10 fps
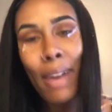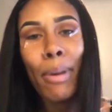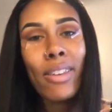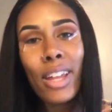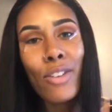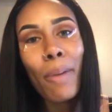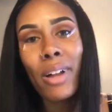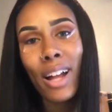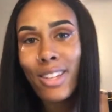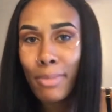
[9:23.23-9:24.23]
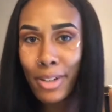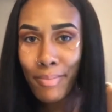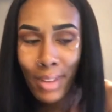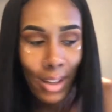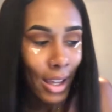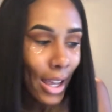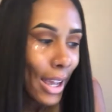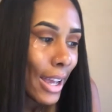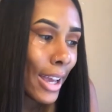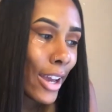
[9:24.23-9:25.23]
Basically, he's an upperclassman.
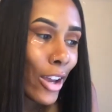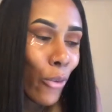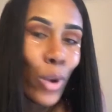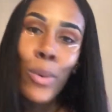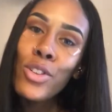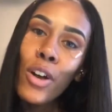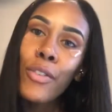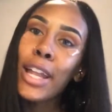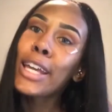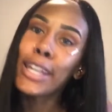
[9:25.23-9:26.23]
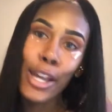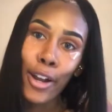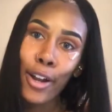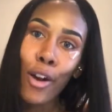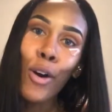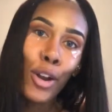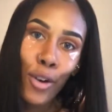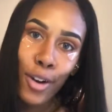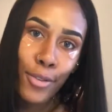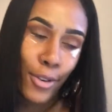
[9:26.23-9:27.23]
And we was talking for like a year, on and
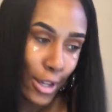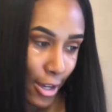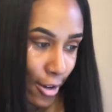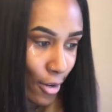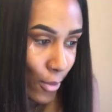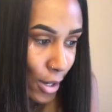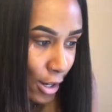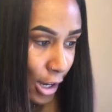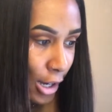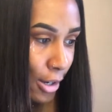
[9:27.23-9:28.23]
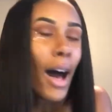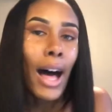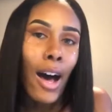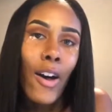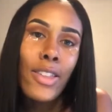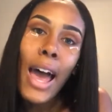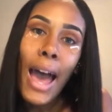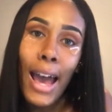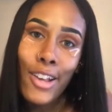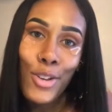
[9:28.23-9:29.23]
off for a year and whatnot. I was an
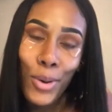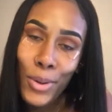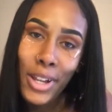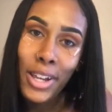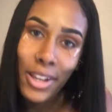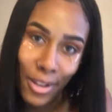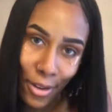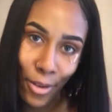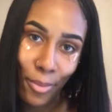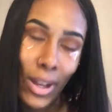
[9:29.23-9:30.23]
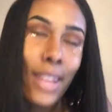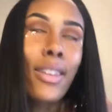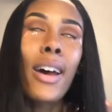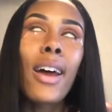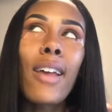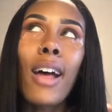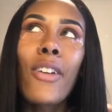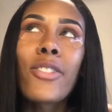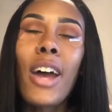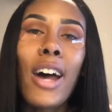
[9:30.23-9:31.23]
asshole to him. Like, dead ass, I
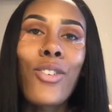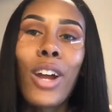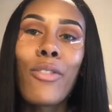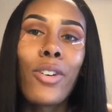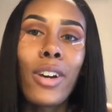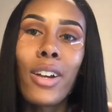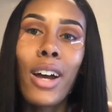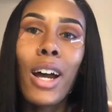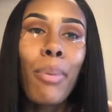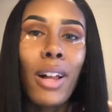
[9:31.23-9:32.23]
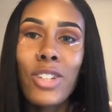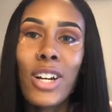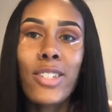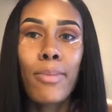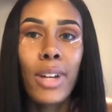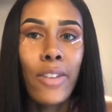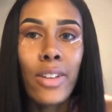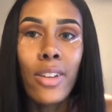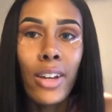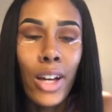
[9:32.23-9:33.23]
was the asshole and I regretted it. I apologized to him and
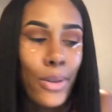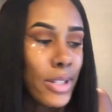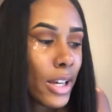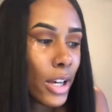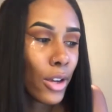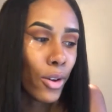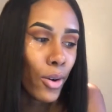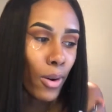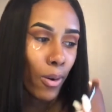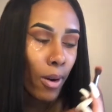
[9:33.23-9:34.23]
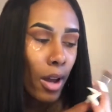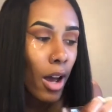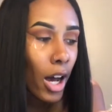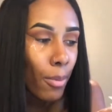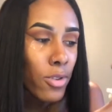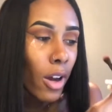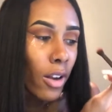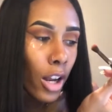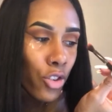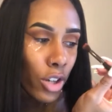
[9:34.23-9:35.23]
everything. I was like, yo, I'm sorry
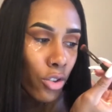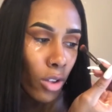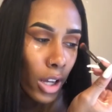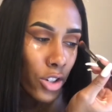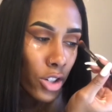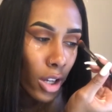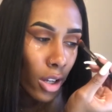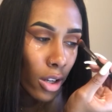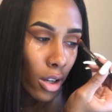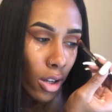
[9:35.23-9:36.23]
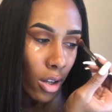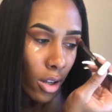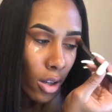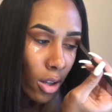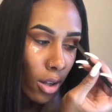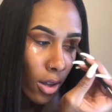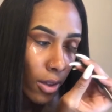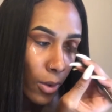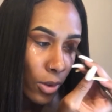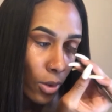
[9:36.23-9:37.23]
that I treated you like shit. Cause
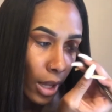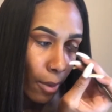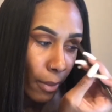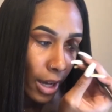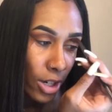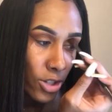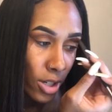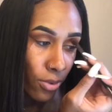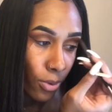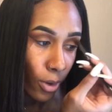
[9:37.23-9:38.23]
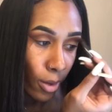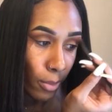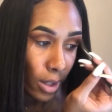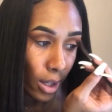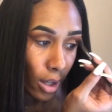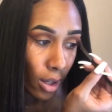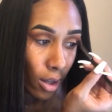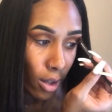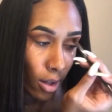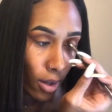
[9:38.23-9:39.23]
he would do like mad shit for
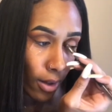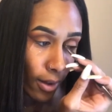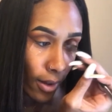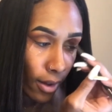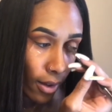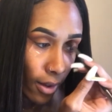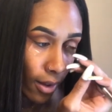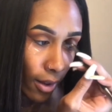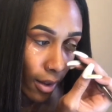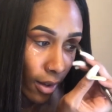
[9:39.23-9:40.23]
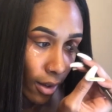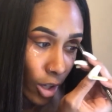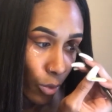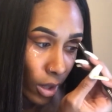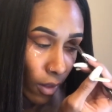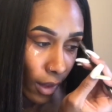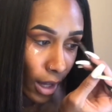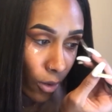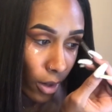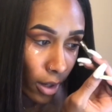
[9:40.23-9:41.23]
me. And niggas would
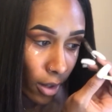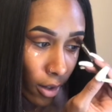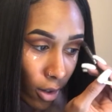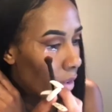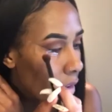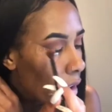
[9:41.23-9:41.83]
clown him.